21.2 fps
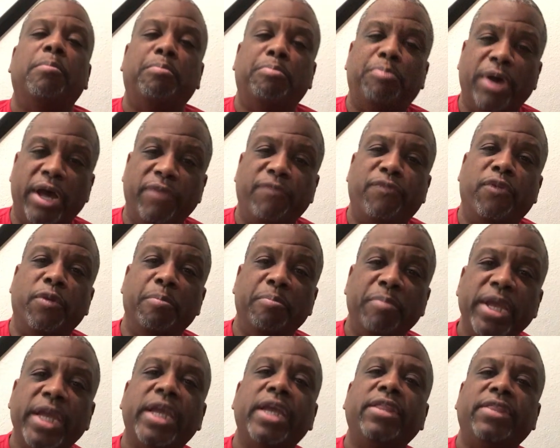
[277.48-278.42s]
But for
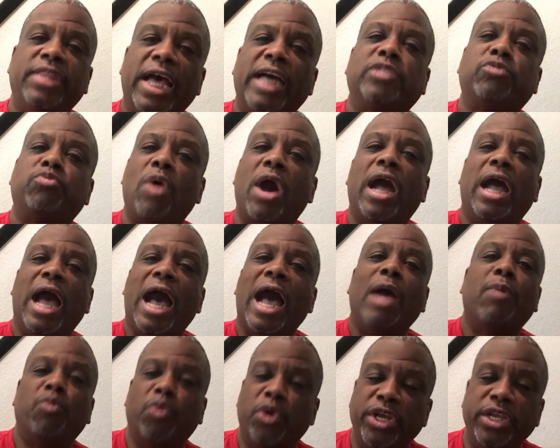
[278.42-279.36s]
me, that's why
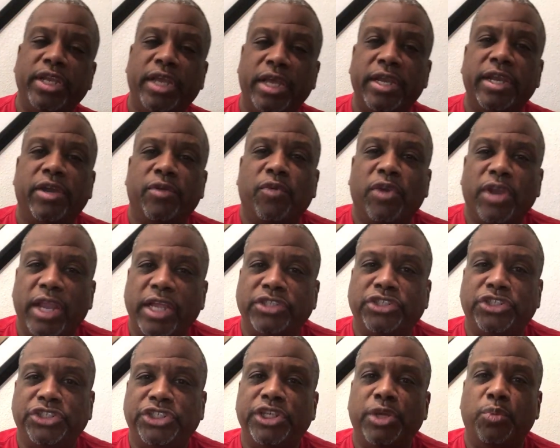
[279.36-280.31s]
I wouldn't get in a
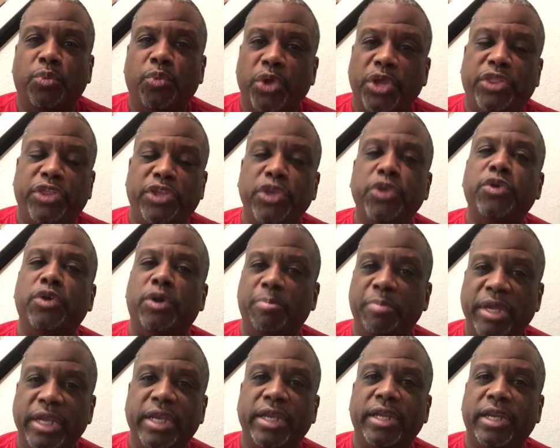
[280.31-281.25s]
relationship with you
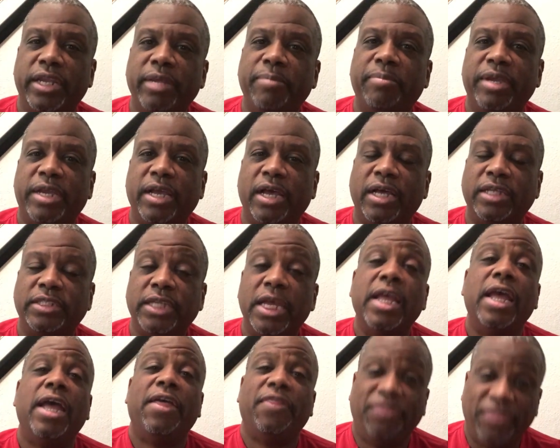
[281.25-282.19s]
immediately because
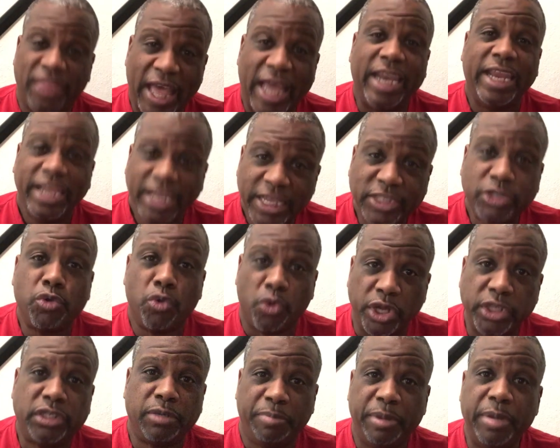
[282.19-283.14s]
that is
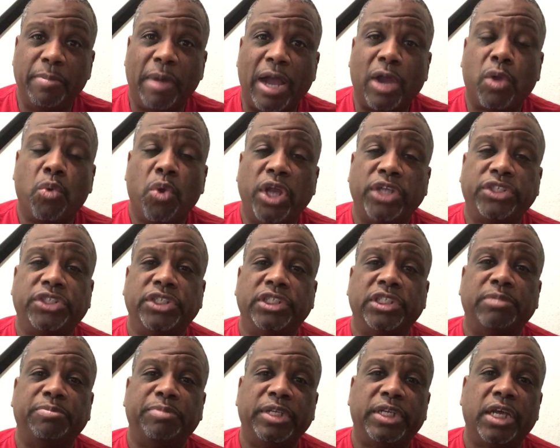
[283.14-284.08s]
going to be my
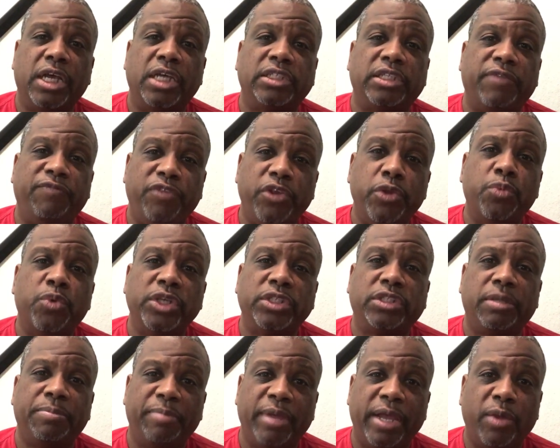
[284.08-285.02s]
question. Is because if you
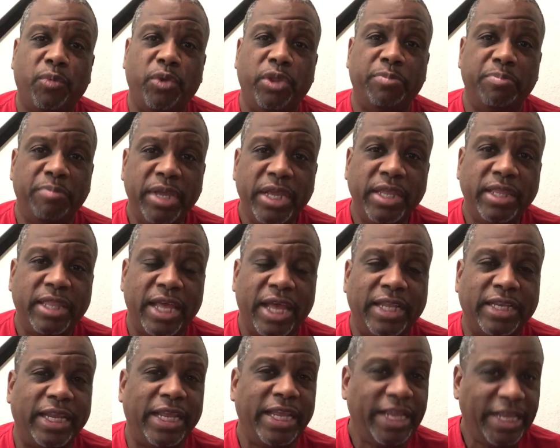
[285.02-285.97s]
went to bed with me
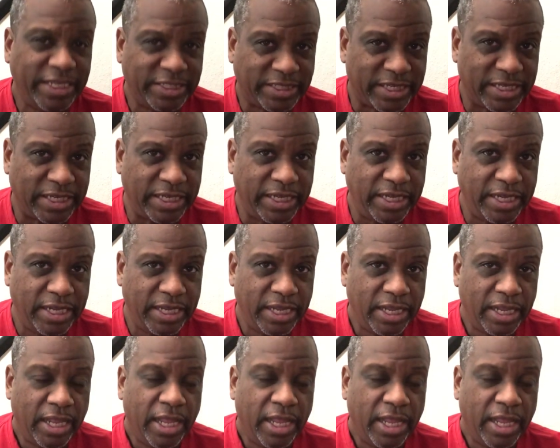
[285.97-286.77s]
that easily,